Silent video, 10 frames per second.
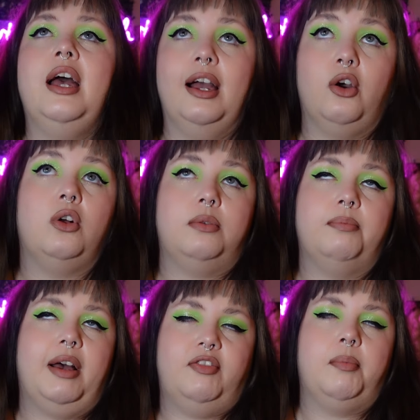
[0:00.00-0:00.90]
I call them
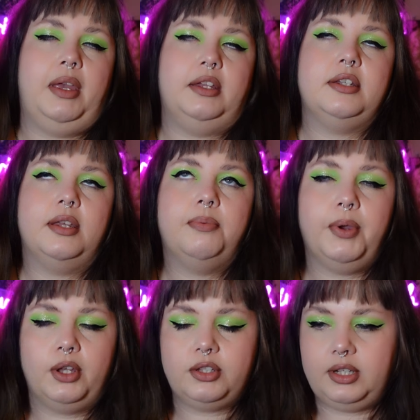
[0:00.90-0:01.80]
Baphomet
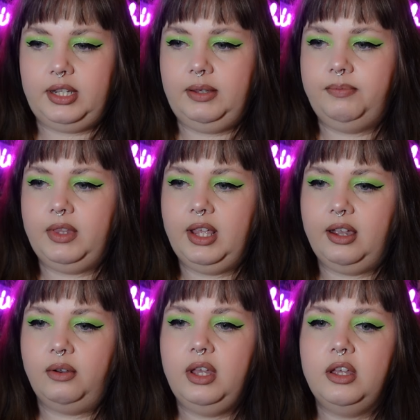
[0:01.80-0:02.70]
personally.
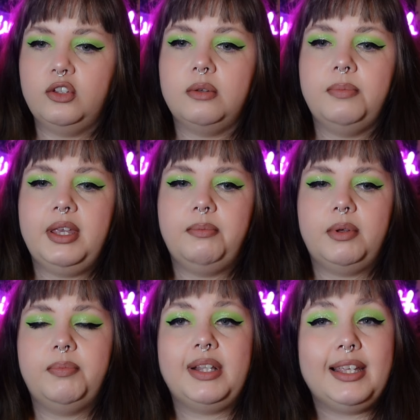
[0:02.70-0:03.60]
Now, some
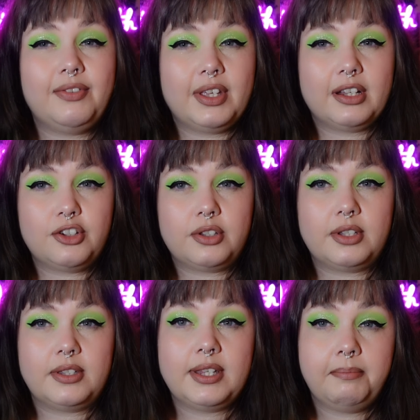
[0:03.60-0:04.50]
people believe they are just
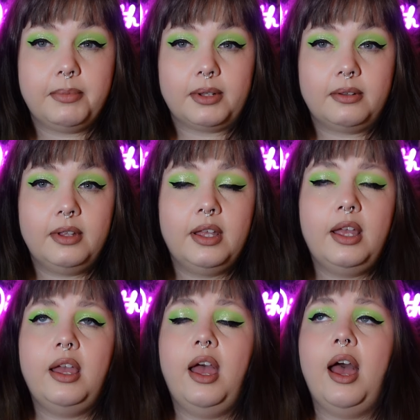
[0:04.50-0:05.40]
a symbol,
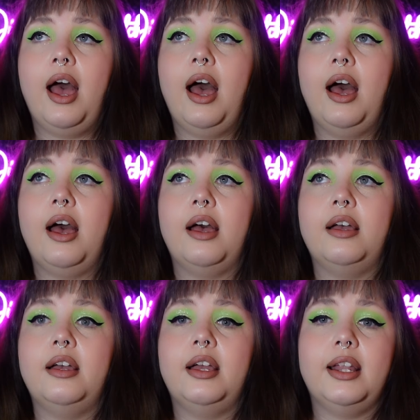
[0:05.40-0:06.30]
uh,
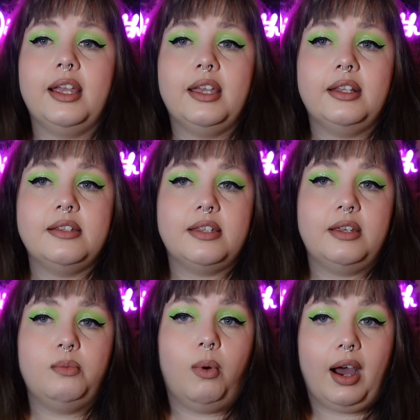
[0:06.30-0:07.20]
and I can
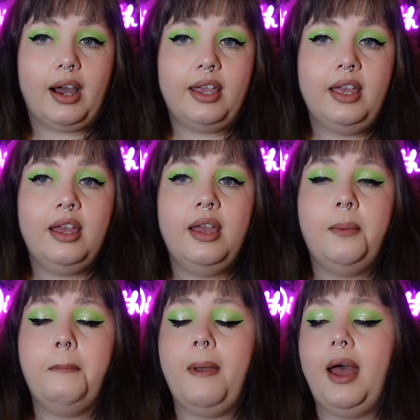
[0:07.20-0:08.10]
see why.
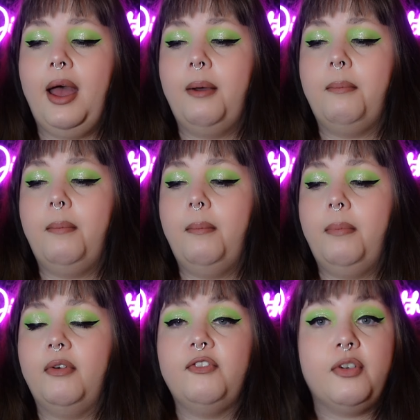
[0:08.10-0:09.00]
Uh,
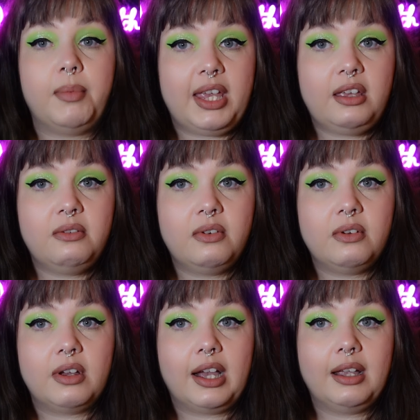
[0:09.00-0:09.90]
but for me,
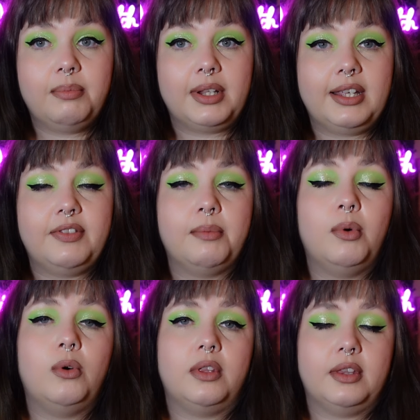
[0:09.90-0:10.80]
I believe they're
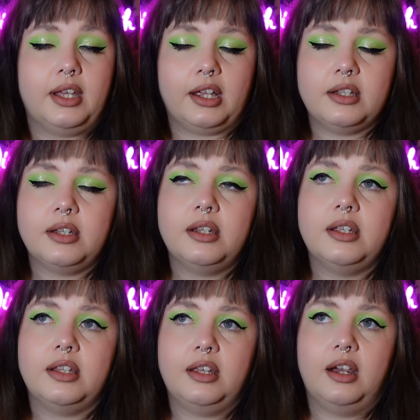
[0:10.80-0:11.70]
more than that.
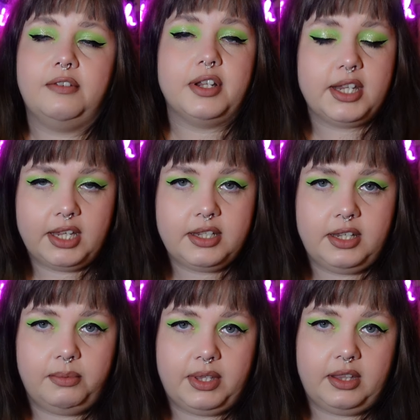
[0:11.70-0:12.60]
They are a
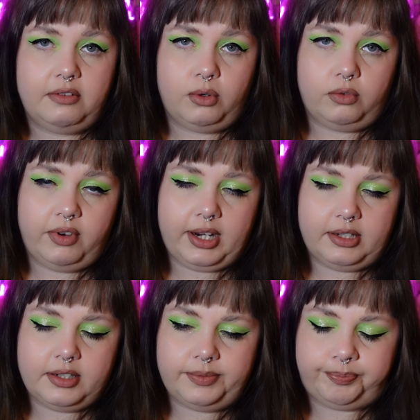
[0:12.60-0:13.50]
deity within their own
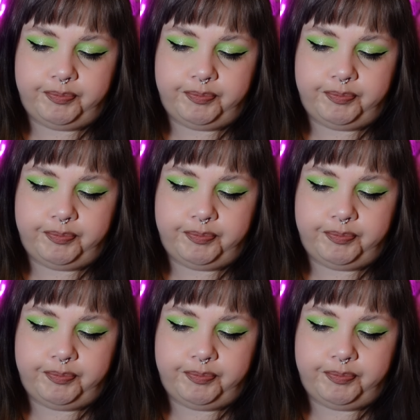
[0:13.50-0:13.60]
right.